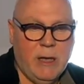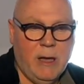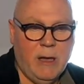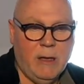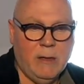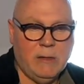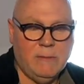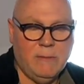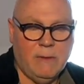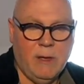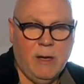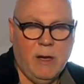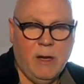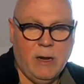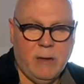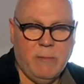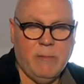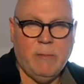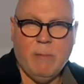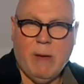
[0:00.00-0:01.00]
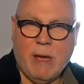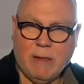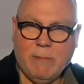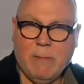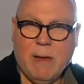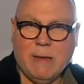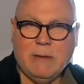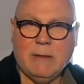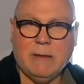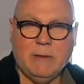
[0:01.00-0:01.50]
It's highly
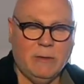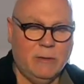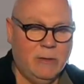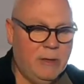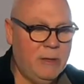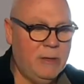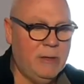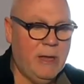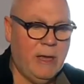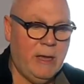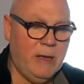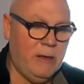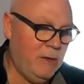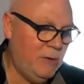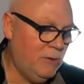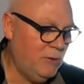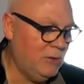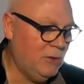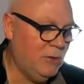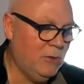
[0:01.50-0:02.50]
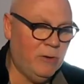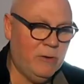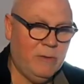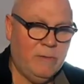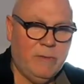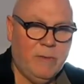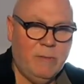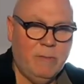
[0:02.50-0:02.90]
mathematical, and they used a lot of